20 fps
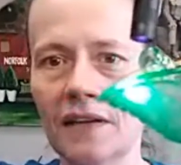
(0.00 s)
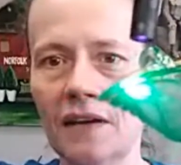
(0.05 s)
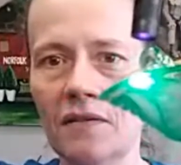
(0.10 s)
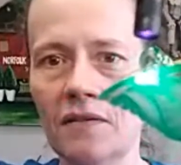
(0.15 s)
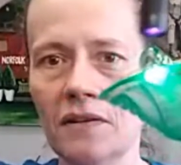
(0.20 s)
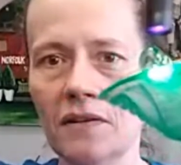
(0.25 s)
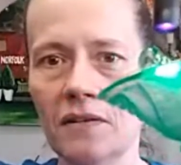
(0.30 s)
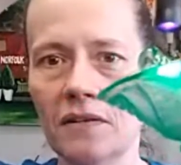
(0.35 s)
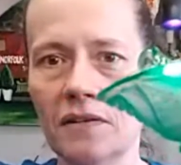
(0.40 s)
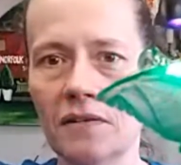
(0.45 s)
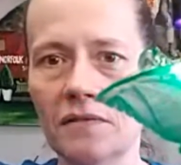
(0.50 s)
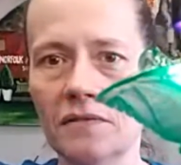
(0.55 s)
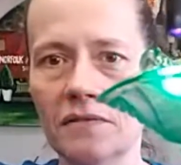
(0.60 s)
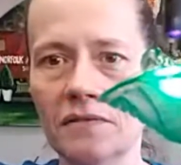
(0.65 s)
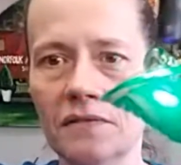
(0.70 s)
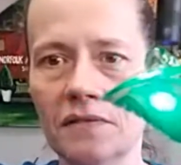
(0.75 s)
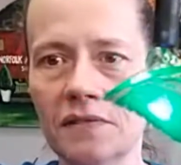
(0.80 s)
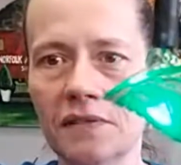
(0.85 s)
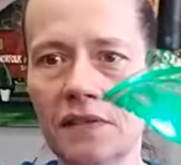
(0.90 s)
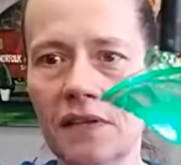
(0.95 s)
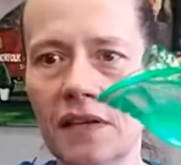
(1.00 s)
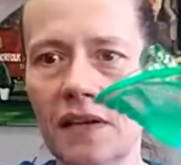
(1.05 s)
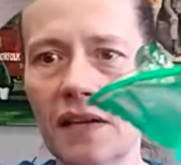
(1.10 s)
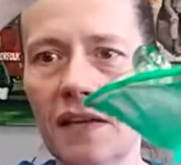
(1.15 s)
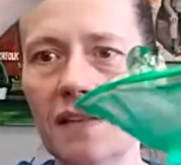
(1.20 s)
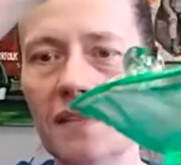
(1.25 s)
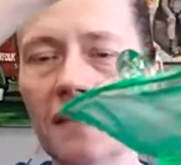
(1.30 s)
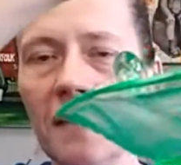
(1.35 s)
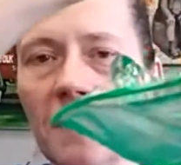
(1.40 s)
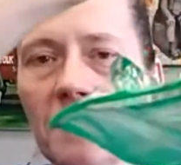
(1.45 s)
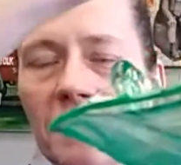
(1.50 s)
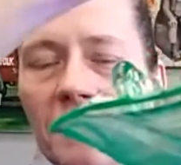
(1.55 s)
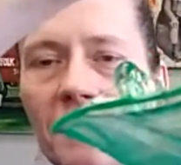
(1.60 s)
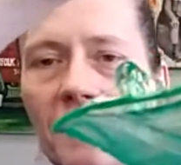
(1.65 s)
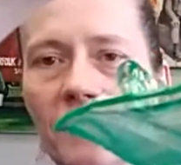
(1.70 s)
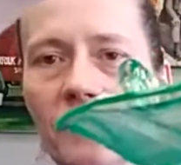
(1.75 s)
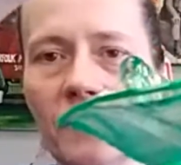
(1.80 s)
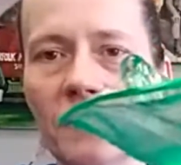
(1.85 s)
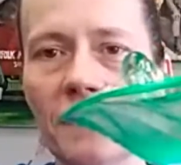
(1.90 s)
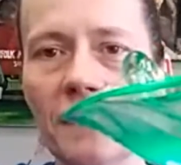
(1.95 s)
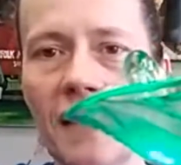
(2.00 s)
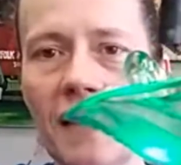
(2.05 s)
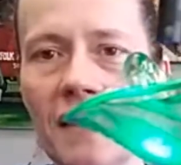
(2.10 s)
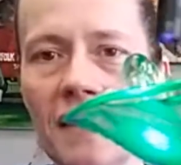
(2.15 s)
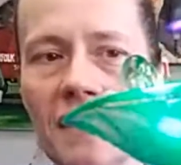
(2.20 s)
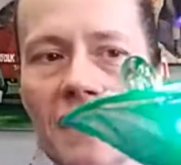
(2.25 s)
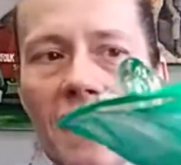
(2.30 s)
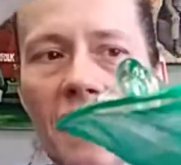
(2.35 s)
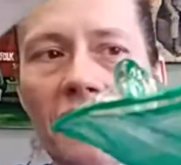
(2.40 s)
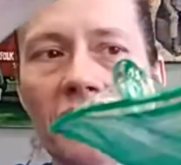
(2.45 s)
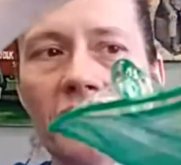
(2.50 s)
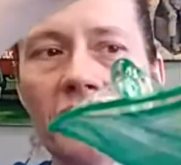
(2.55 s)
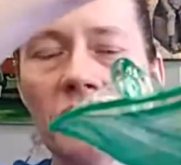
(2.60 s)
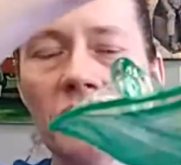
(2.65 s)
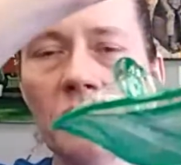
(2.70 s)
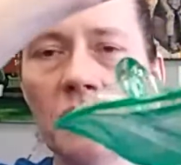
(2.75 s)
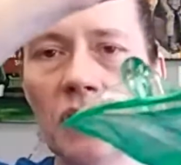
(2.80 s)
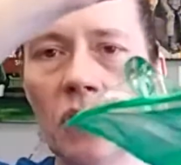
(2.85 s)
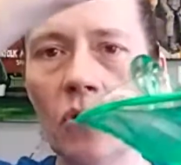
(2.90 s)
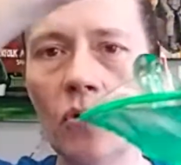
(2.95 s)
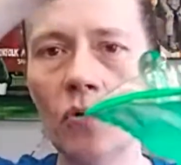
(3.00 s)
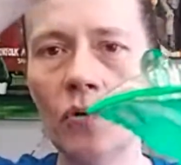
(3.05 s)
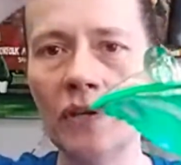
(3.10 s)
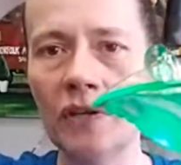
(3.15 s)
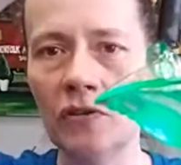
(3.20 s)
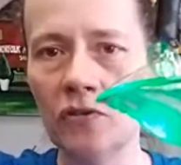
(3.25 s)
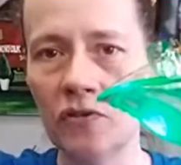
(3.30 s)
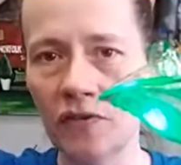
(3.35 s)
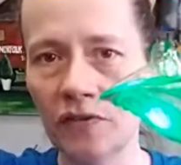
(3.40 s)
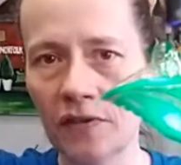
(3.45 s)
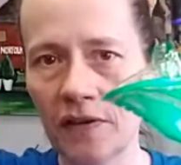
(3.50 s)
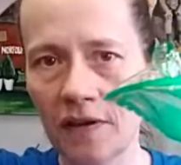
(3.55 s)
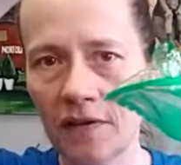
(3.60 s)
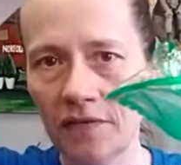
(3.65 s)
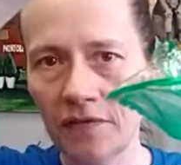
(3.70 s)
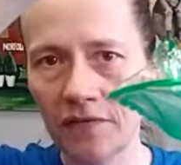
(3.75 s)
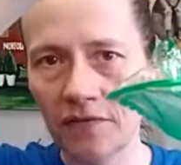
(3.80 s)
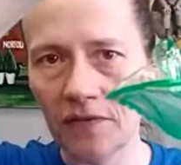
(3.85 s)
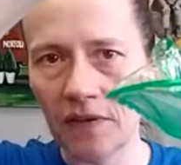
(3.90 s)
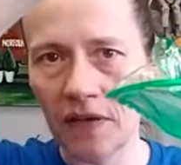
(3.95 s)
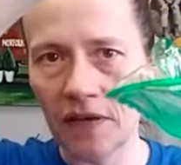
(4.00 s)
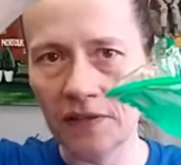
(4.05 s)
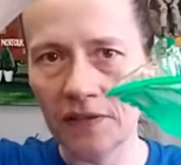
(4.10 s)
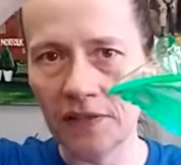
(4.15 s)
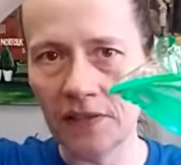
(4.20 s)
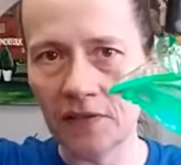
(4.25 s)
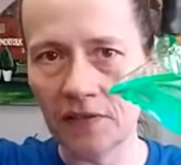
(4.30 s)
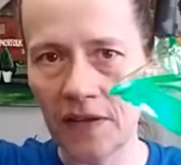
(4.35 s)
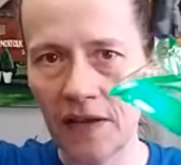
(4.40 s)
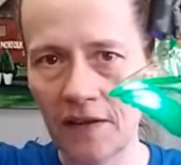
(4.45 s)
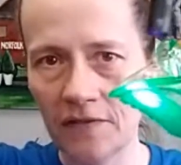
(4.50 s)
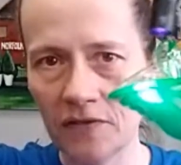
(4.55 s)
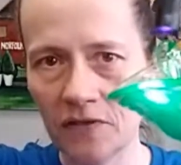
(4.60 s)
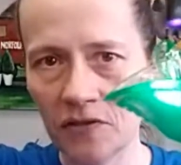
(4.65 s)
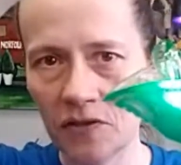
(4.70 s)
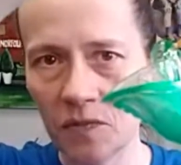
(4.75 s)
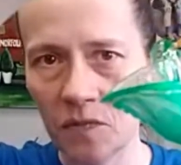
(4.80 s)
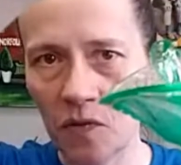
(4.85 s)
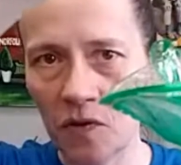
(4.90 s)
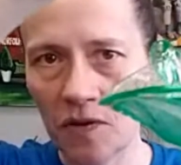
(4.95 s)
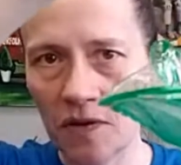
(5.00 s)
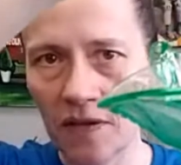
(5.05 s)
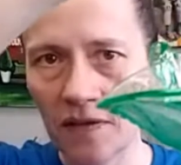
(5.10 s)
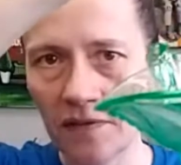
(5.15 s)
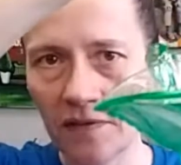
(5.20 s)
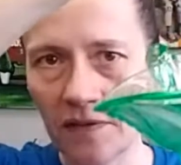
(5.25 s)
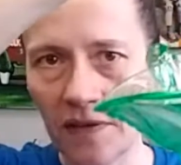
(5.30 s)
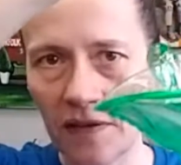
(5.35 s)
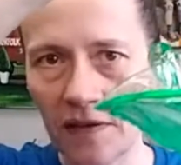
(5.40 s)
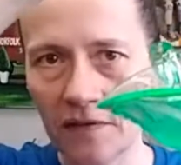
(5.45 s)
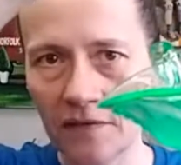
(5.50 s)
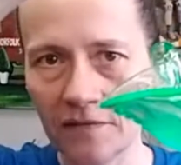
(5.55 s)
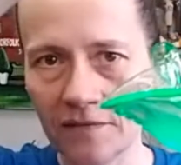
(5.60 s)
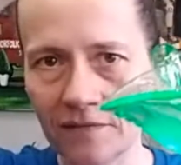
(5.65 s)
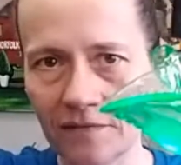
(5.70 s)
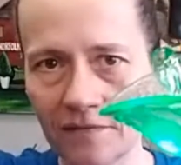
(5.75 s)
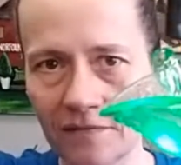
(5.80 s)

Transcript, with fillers: how it glows. Simon says, was that a yes to me holding your stuff until after tomorrow night's sale?